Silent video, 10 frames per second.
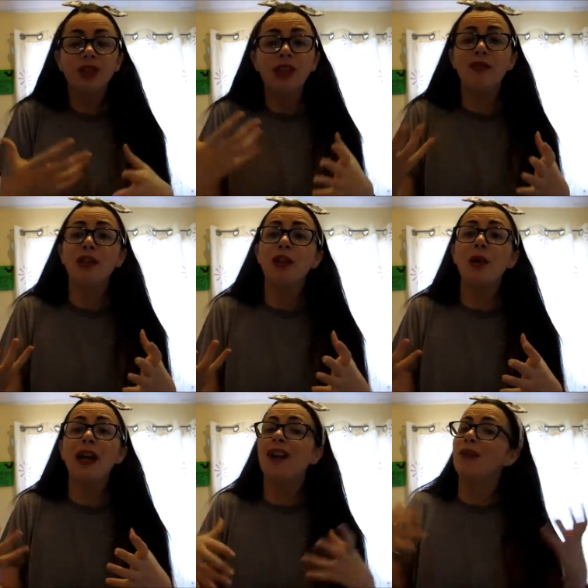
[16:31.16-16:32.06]
if you're
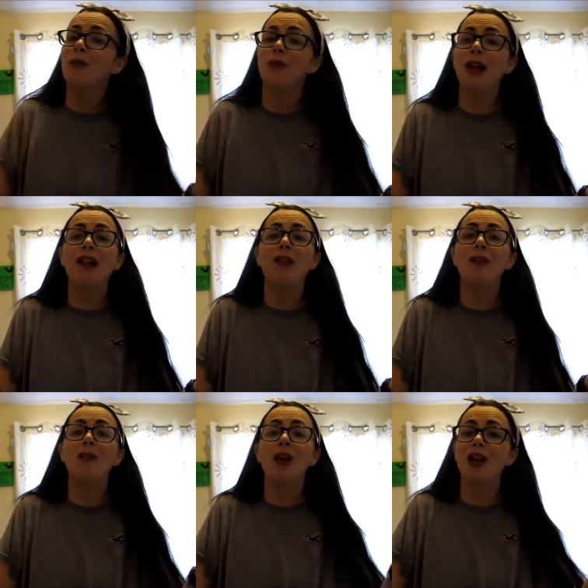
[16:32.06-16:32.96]
new here,
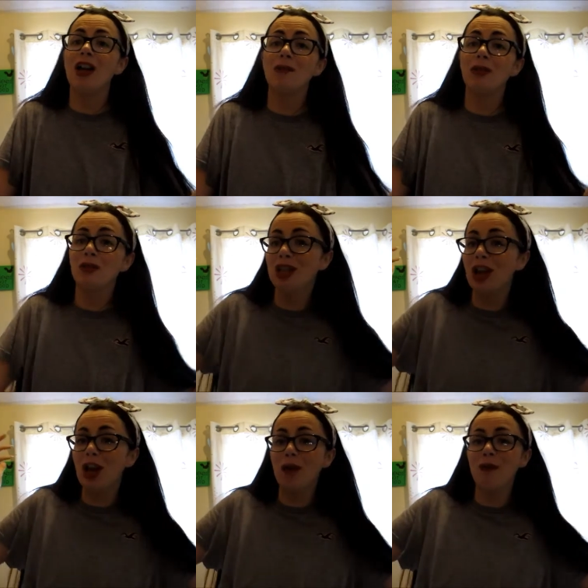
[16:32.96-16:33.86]
welcome. I'm usually
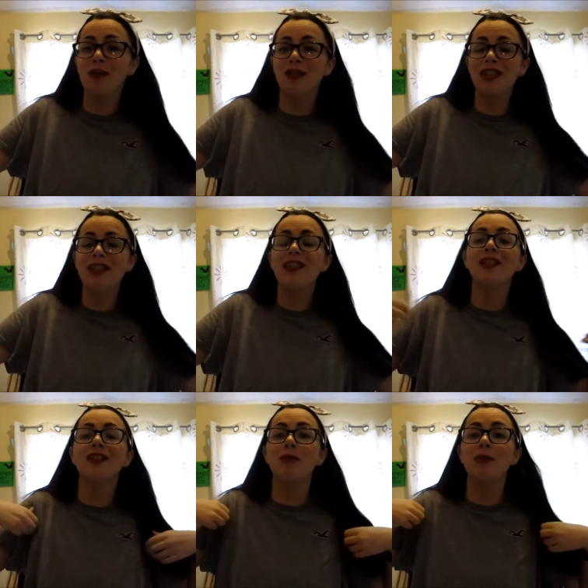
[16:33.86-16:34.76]
a lot more
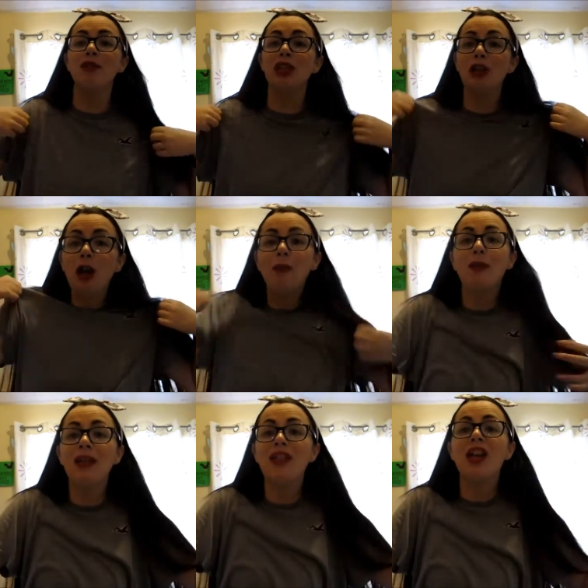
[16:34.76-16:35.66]
consistent. I'm usually not in
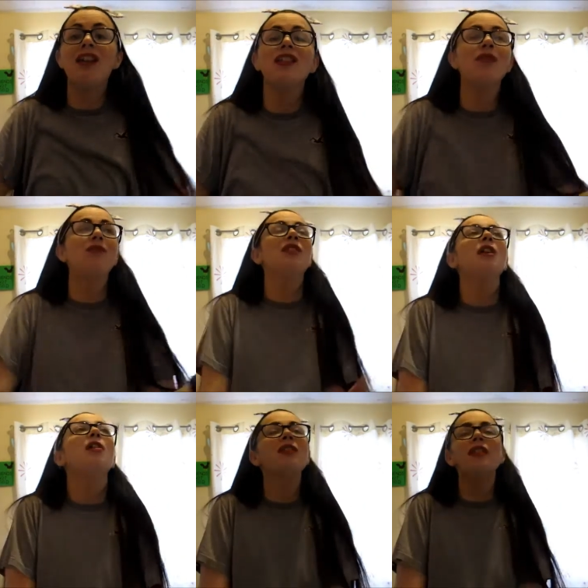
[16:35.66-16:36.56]
my PJs doing
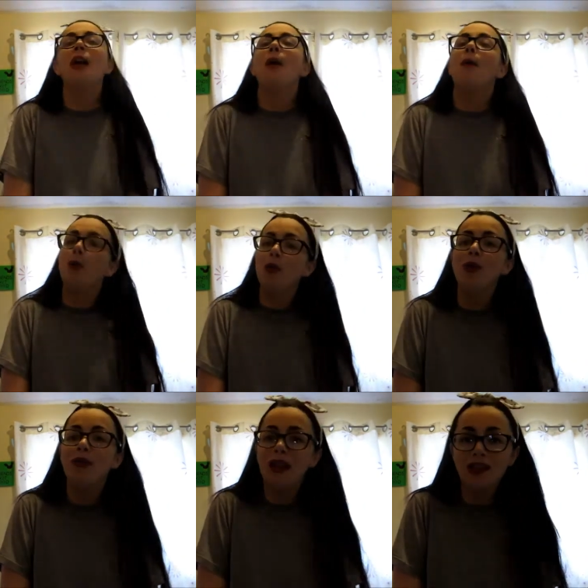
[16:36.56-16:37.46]
videos.
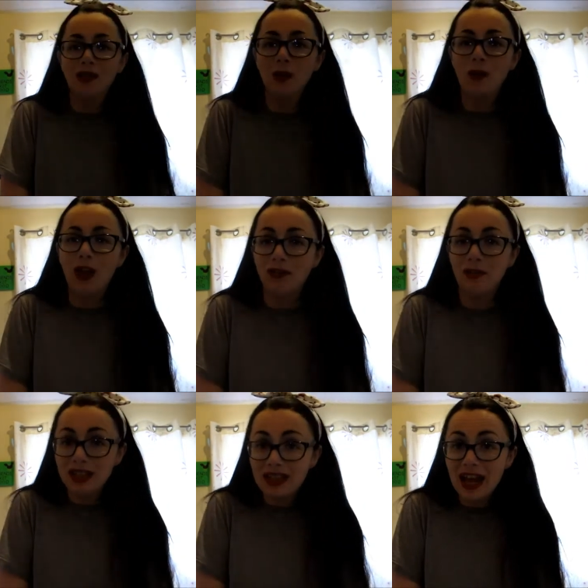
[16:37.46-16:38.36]
But that's the way we have to
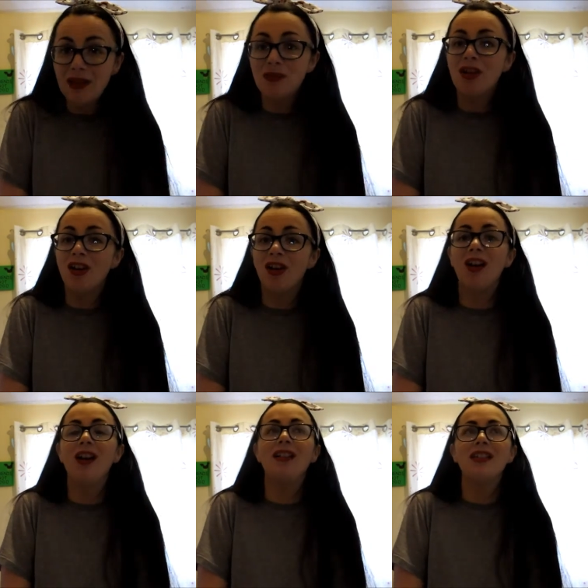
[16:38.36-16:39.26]
be today
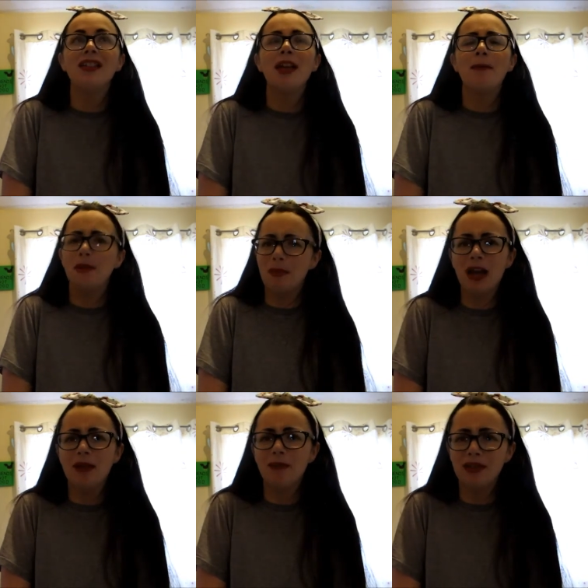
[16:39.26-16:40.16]
because my
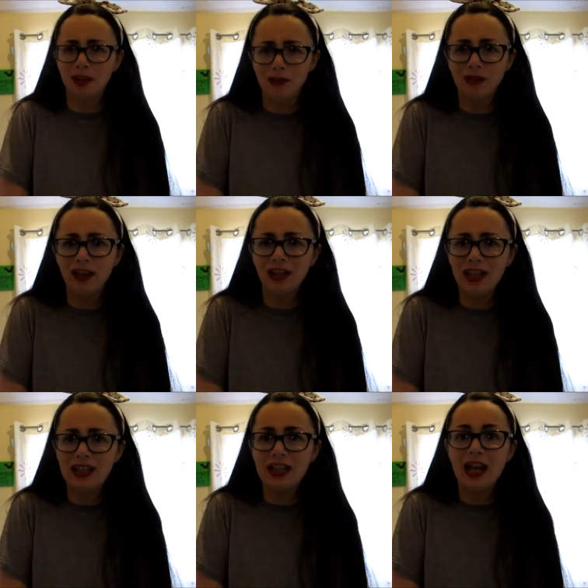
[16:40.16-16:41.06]
mom is off
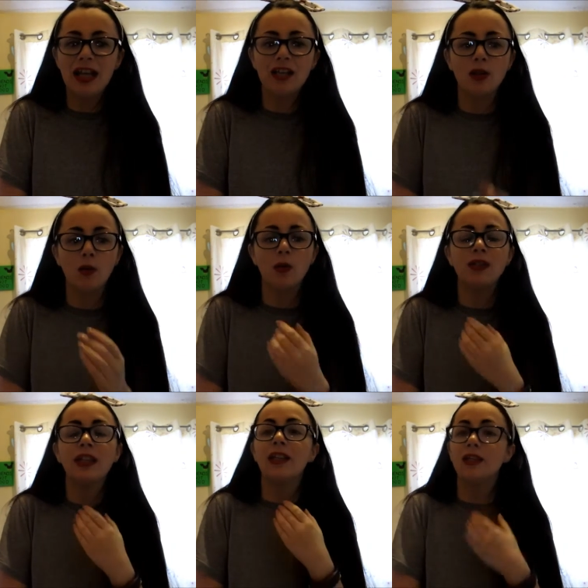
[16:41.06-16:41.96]
early today. So I
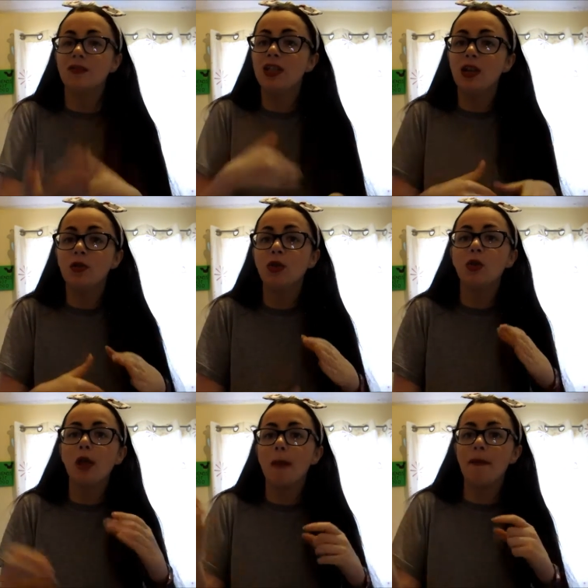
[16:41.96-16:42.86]
wanted to get this video
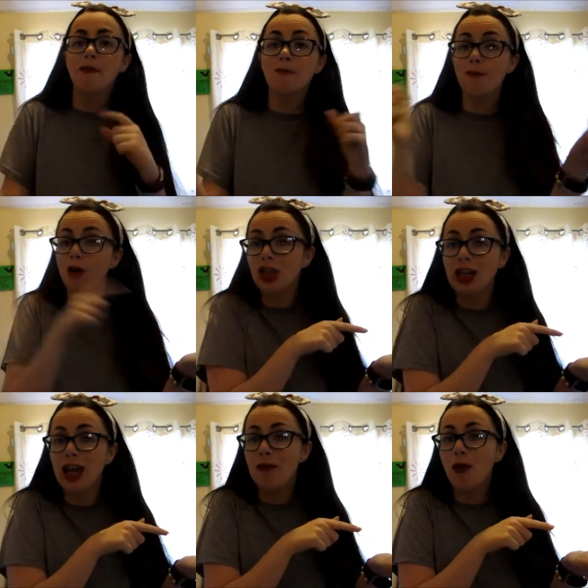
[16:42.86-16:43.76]
done before she
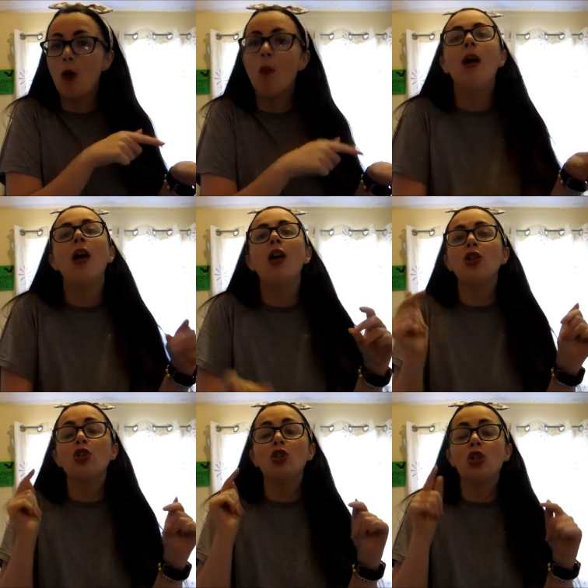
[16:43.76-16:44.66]
came home.
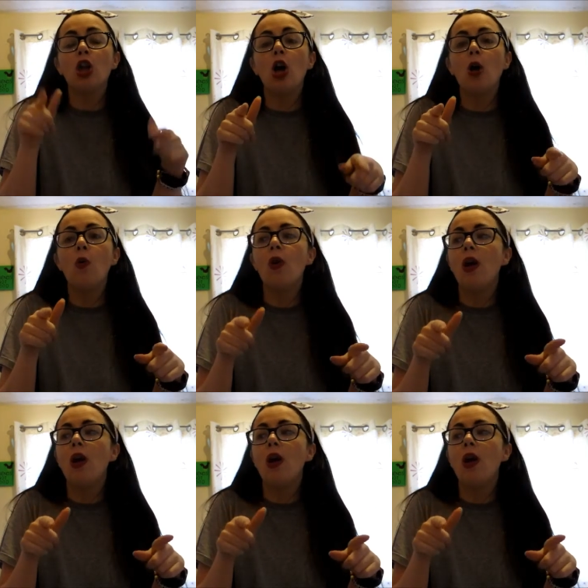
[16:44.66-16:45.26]
So